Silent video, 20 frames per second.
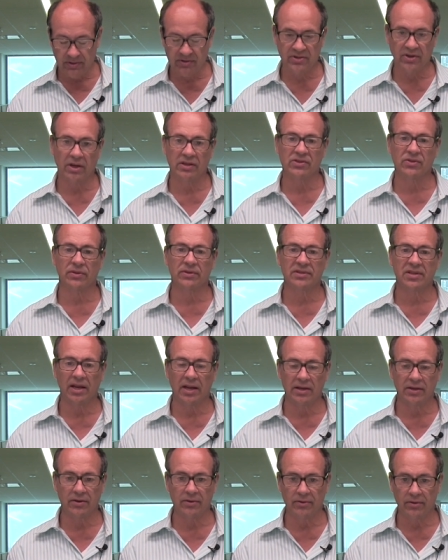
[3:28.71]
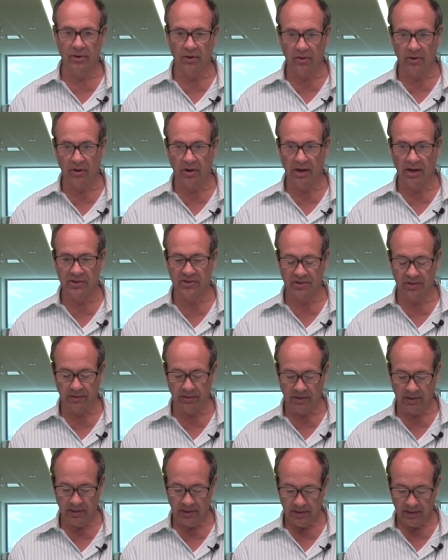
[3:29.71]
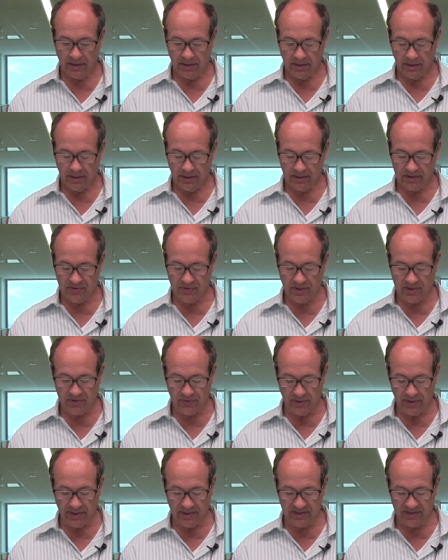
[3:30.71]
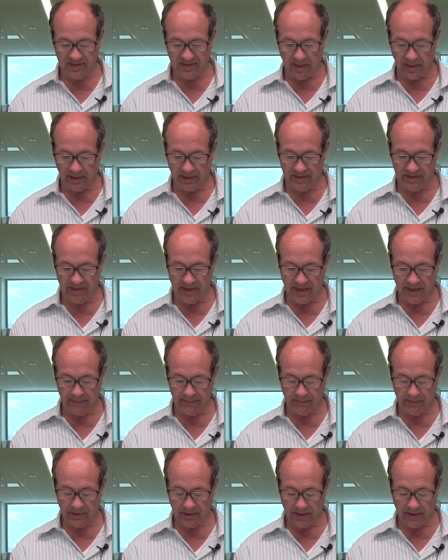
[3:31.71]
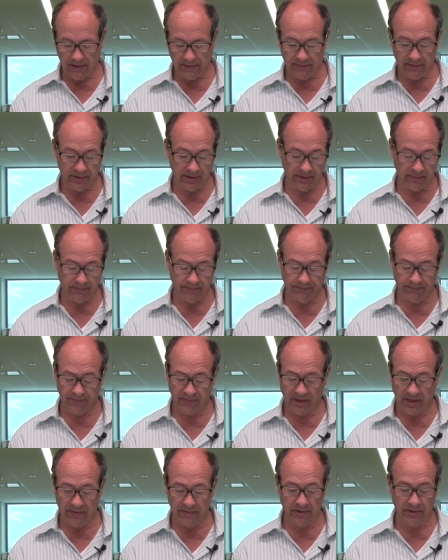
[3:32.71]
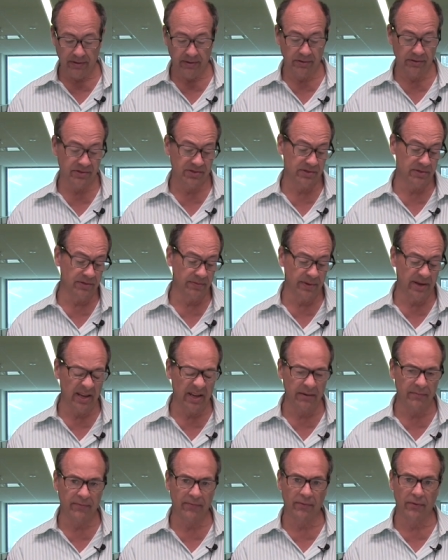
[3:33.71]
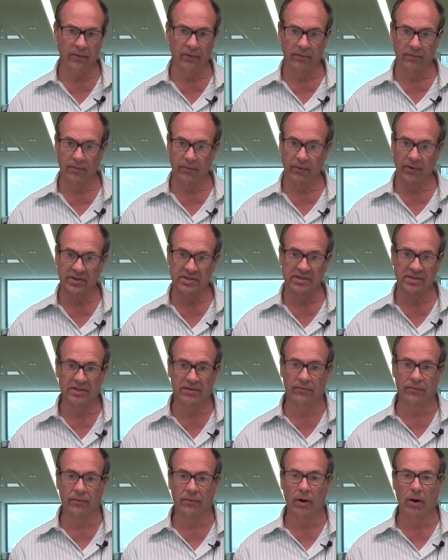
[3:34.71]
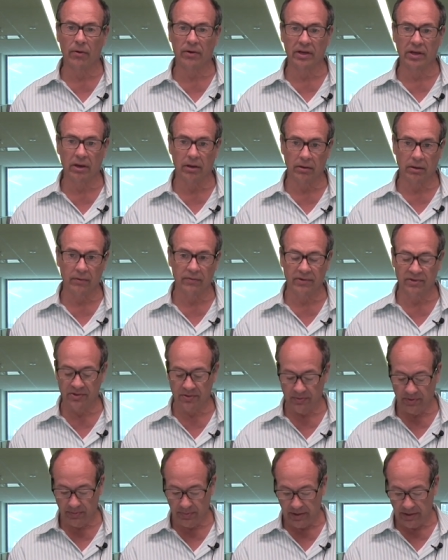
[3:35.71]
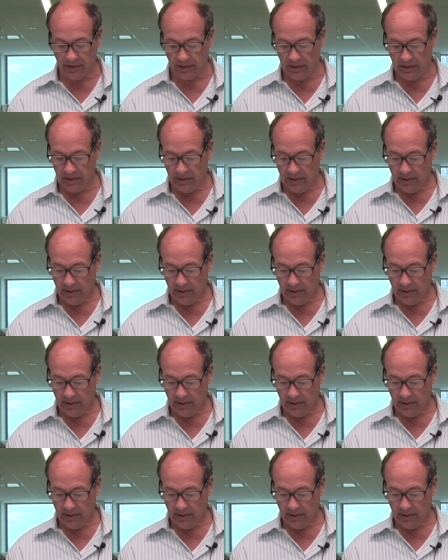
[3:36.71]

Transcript: There's also a 10-year note auction. Treasury is selling debt. Everything, every there's demand for reasons that we've already gone over should be big.